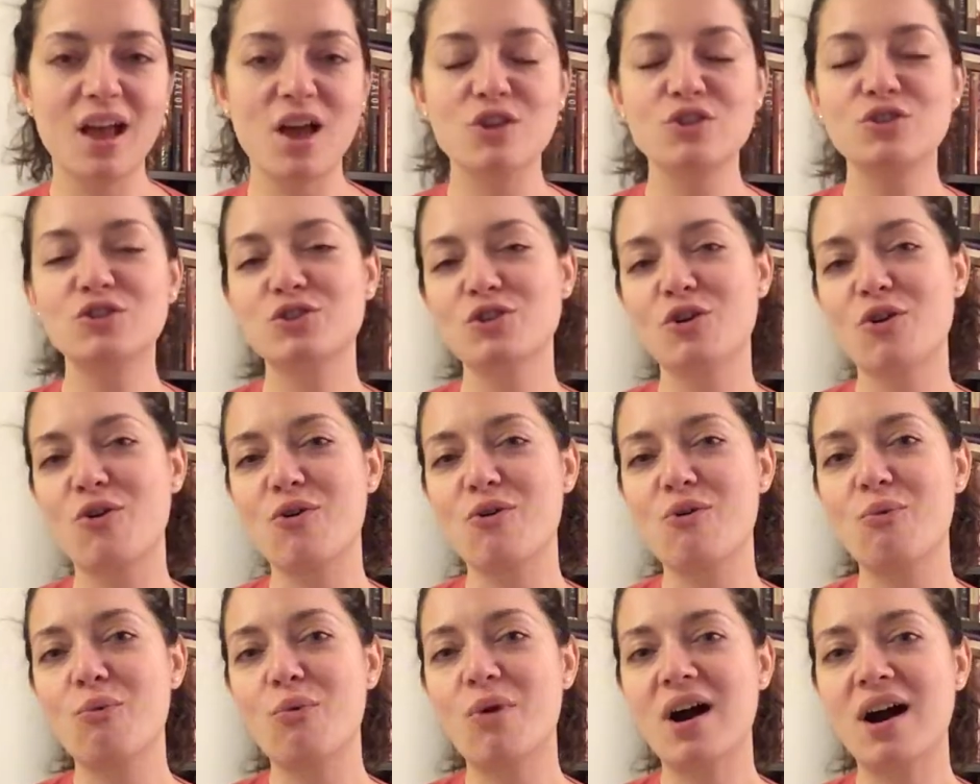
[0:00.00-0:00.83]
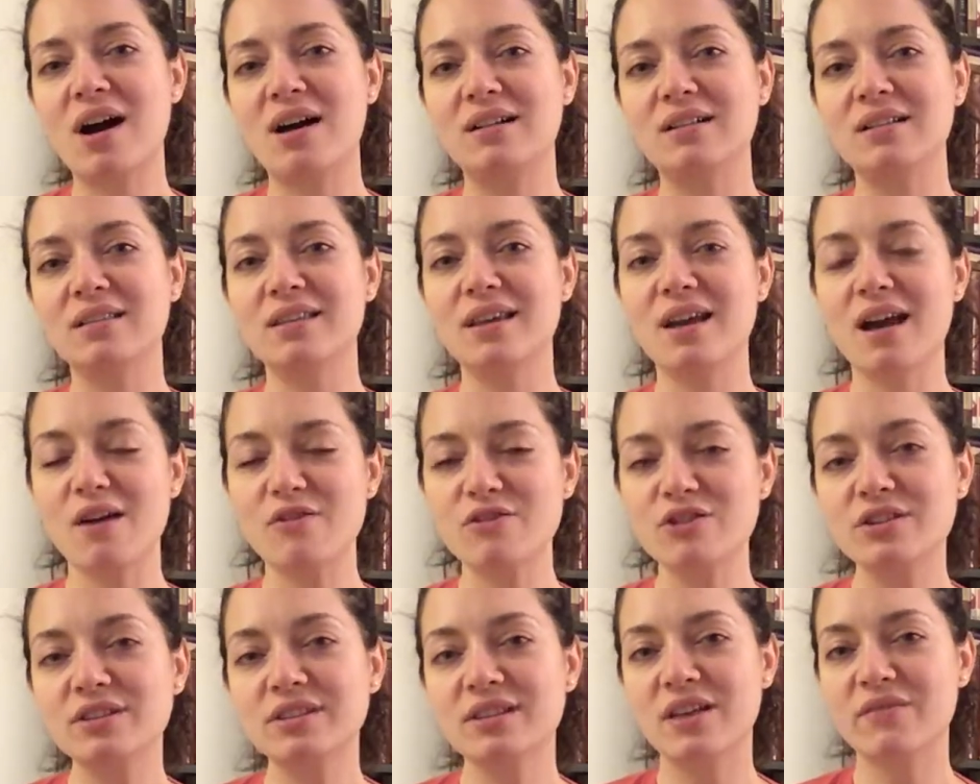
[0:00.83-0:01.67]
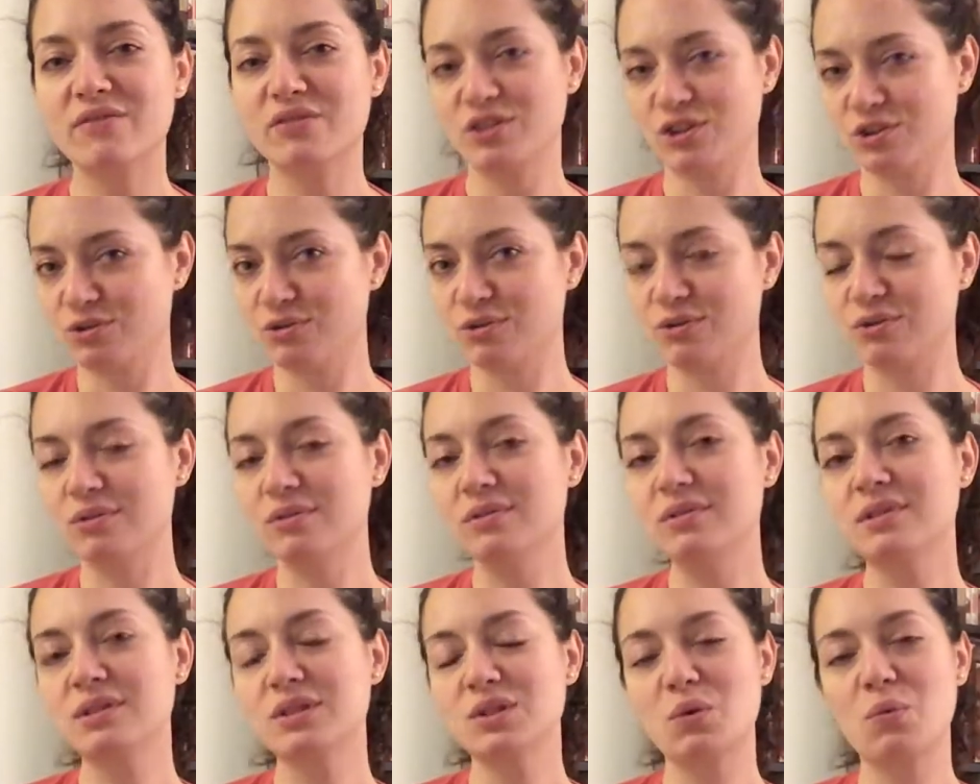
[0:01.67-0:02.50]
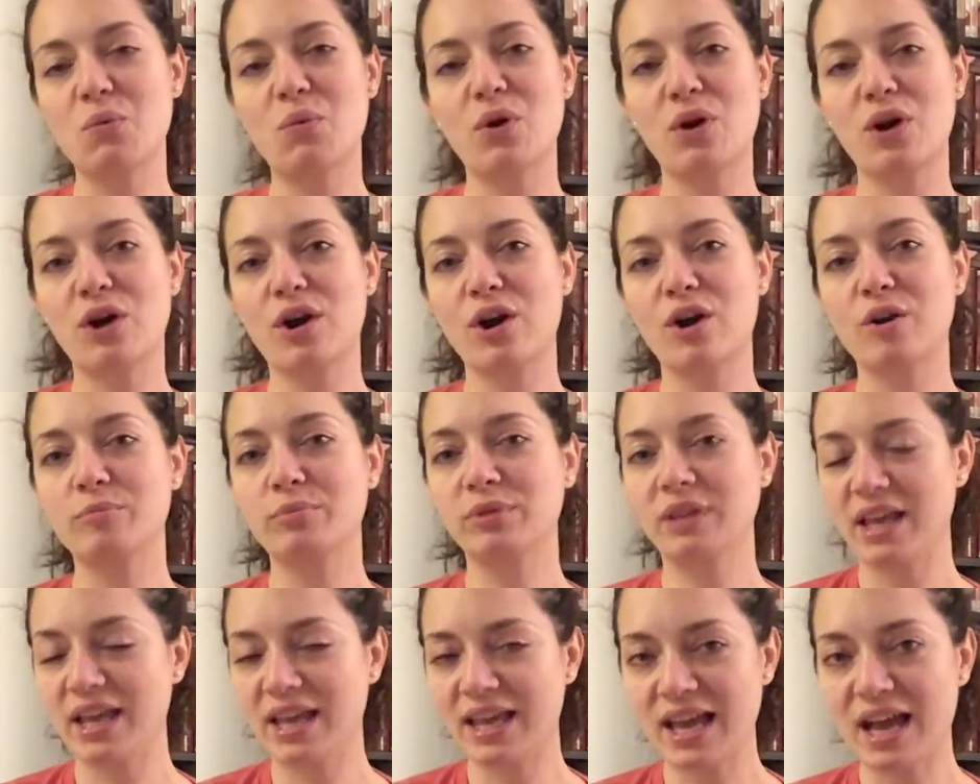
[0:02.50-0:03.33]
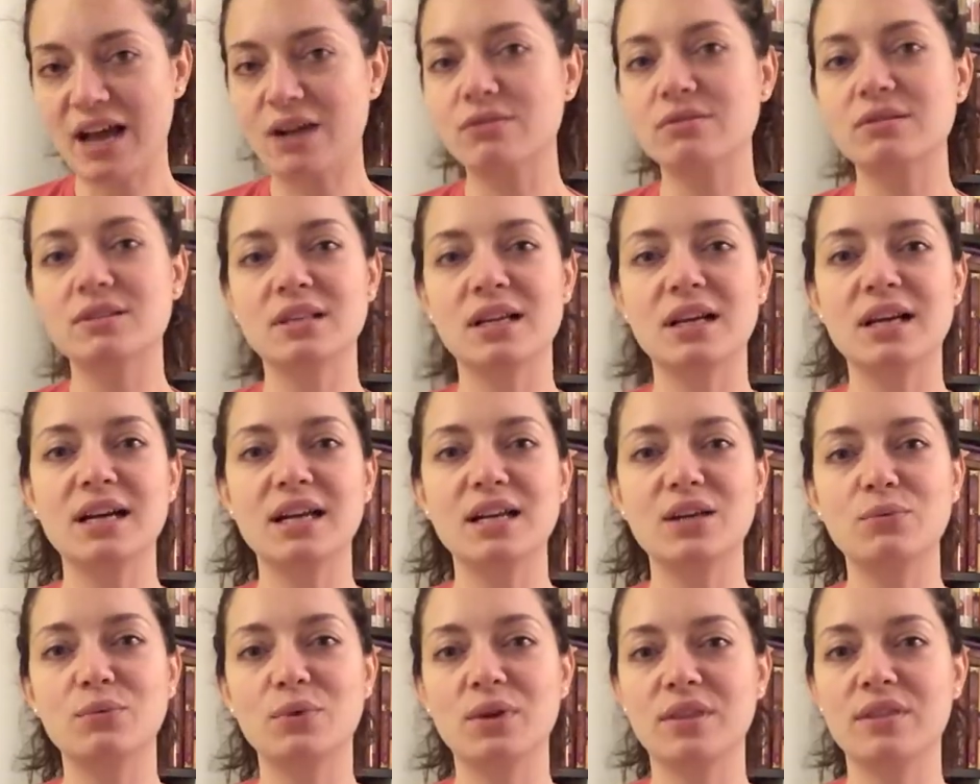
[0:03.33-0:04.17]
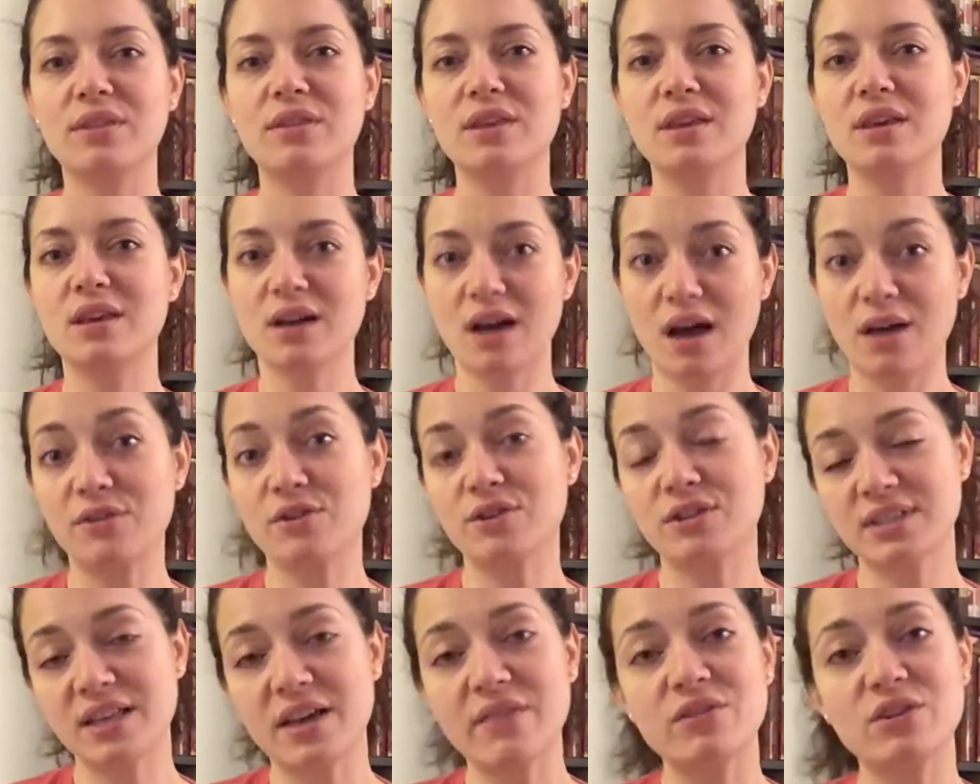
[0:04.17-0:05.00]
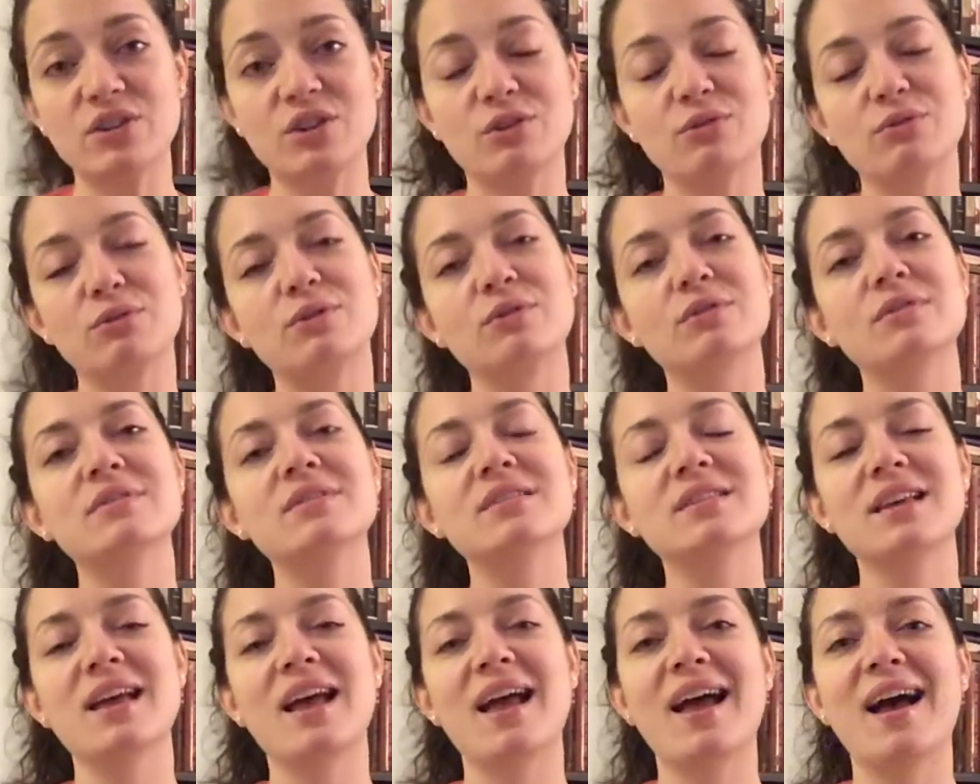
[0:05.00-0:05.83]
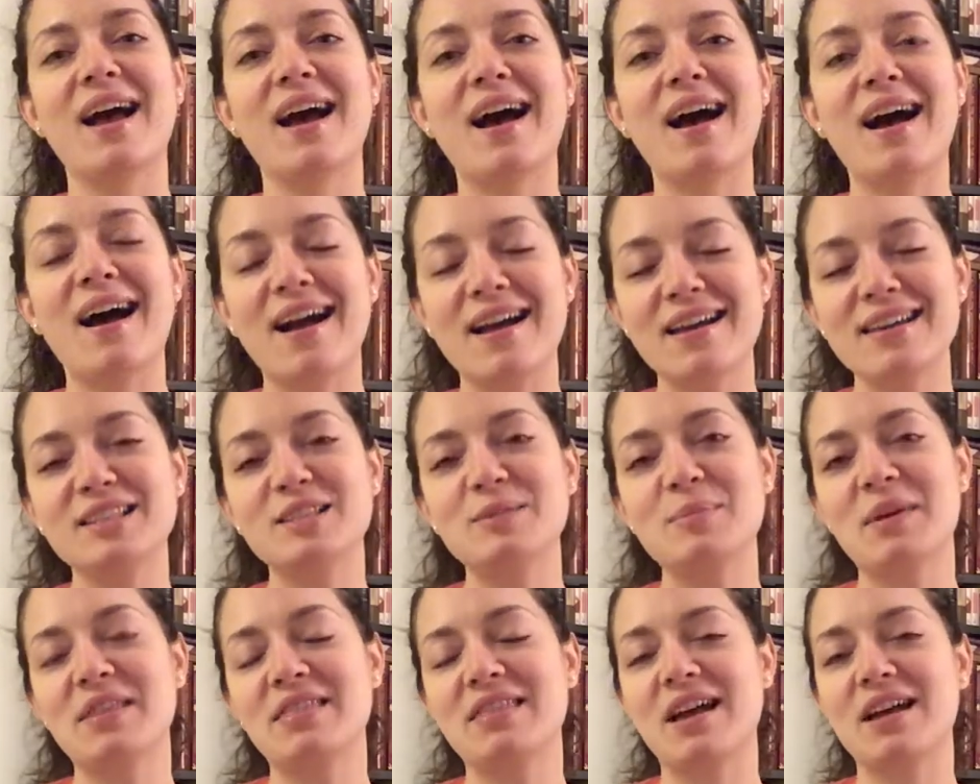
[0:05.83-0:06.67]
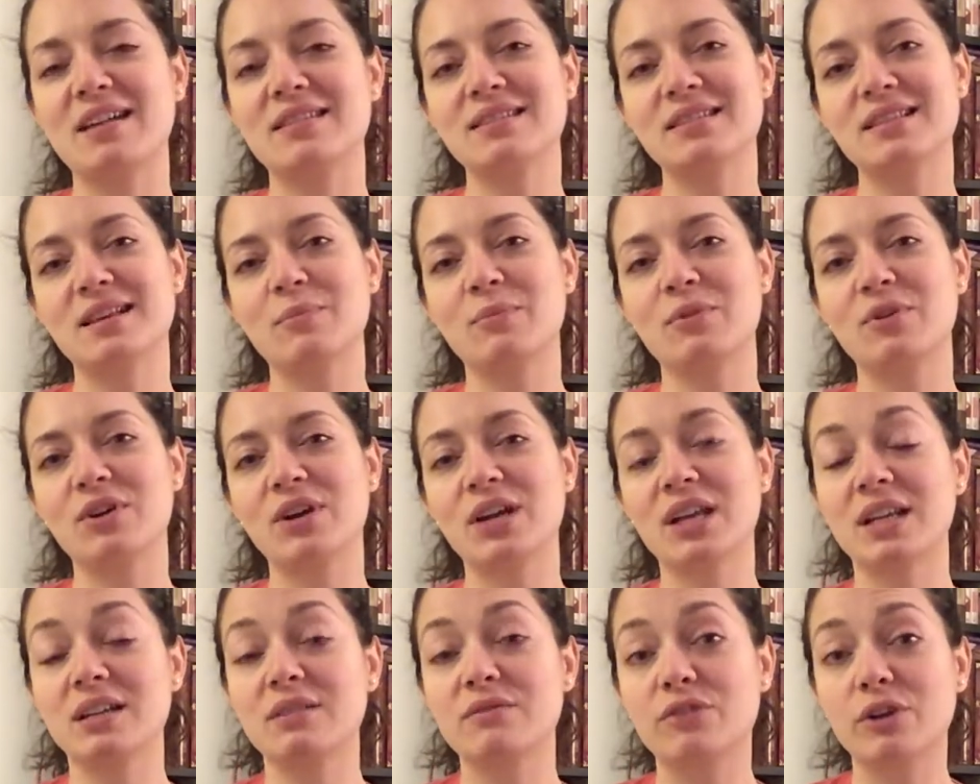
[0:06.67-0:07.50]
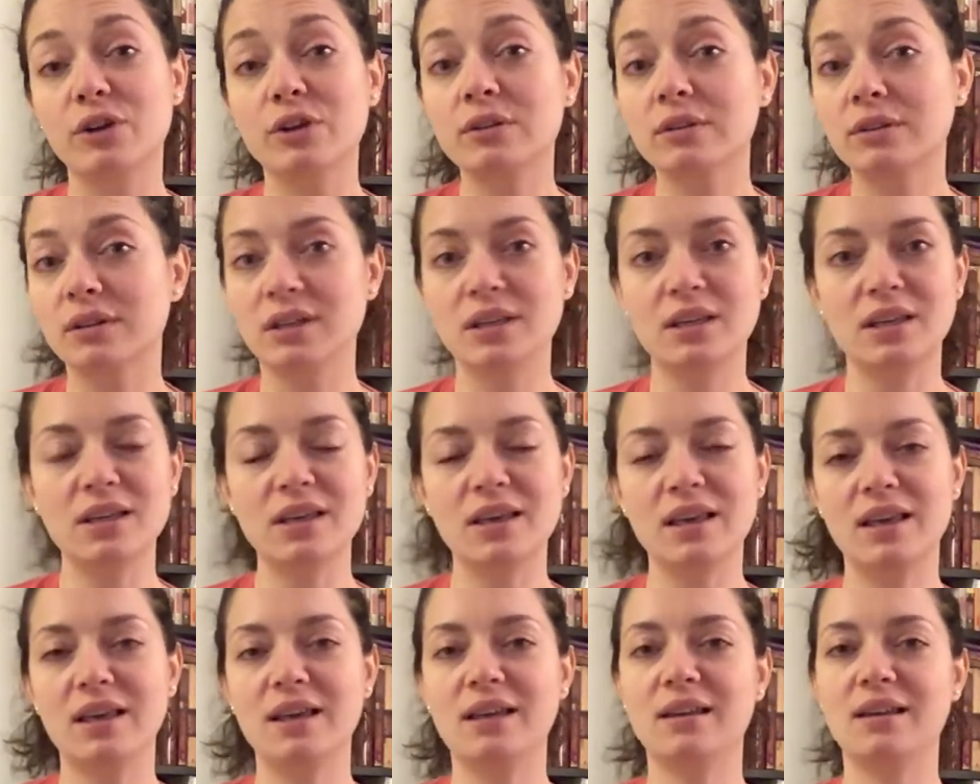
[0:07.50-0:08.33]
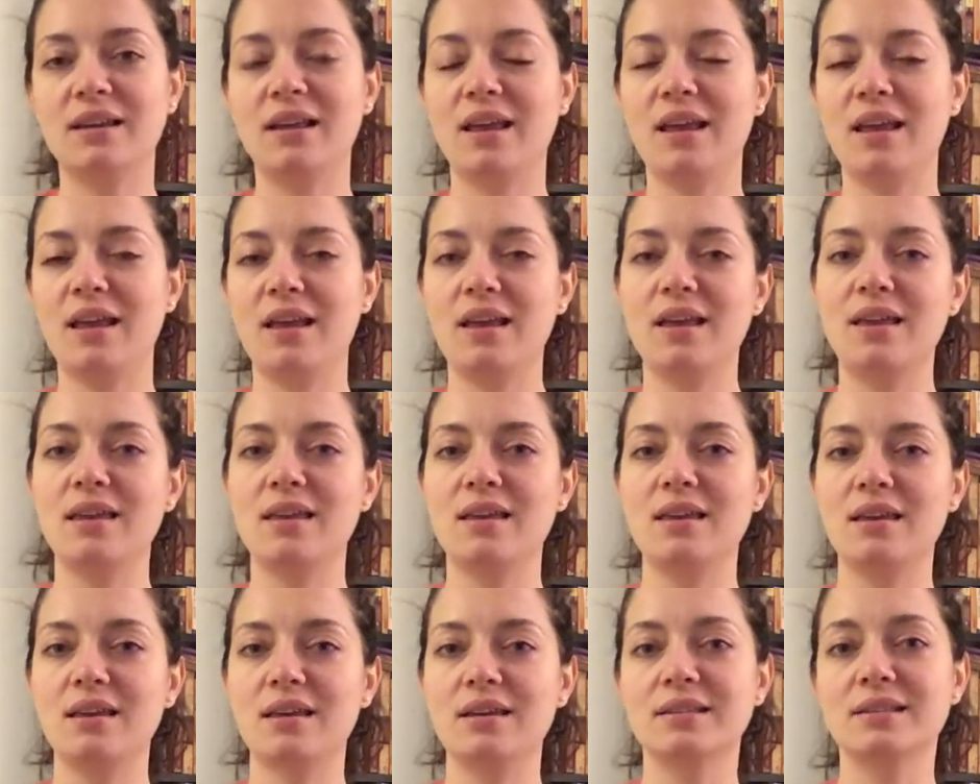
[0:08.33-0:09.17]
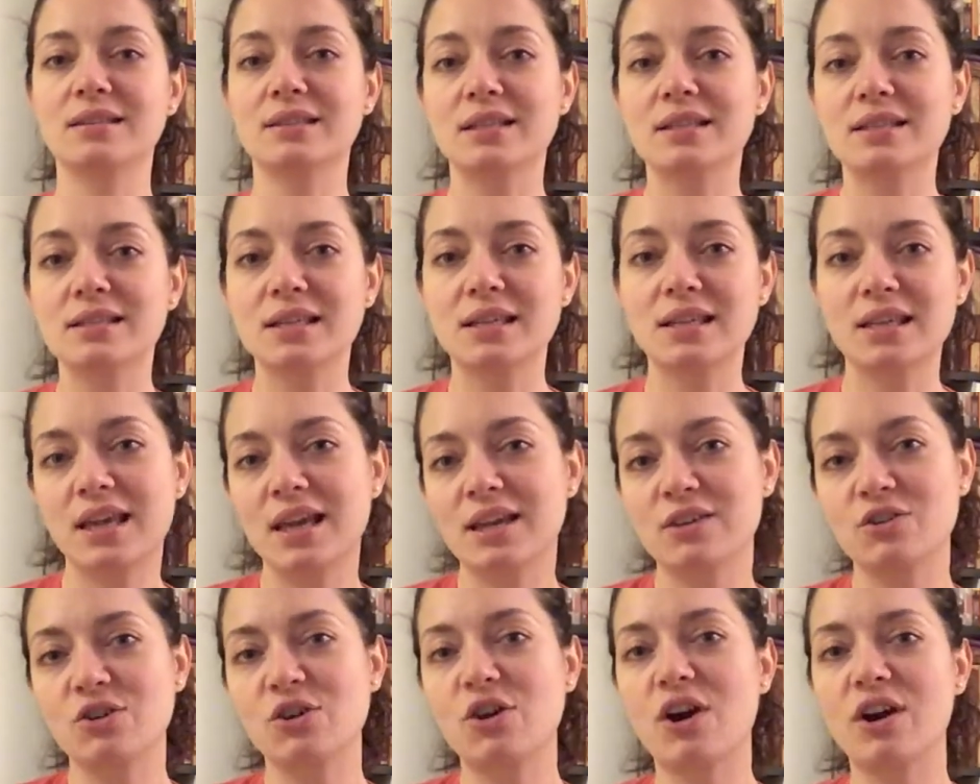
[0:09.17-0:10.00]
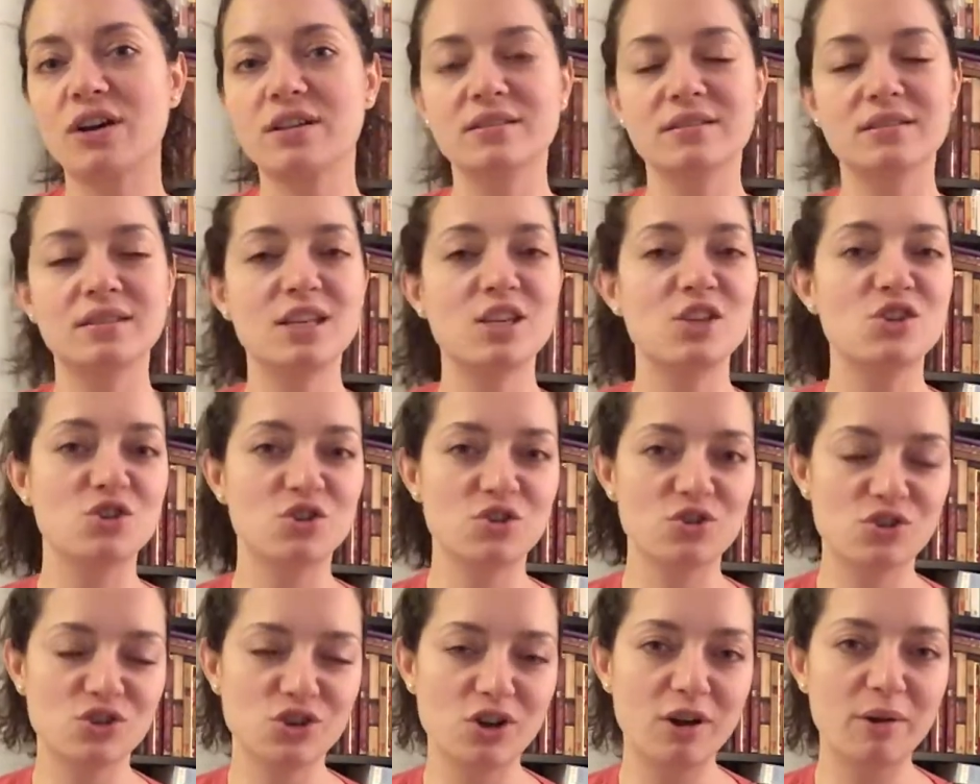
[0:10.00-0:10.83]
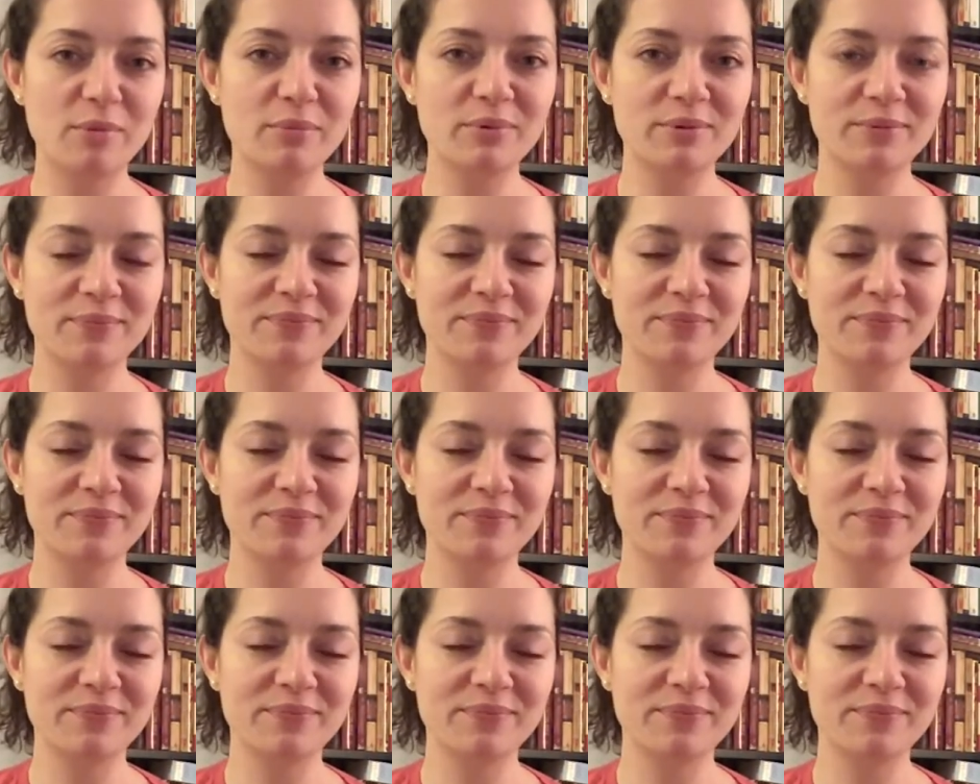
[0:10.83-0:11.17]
So, while the other 7-year-olds were playing outside with the other 7-year-olds, I spent that summer inadvertently in a assistant kindergarten teacher's job.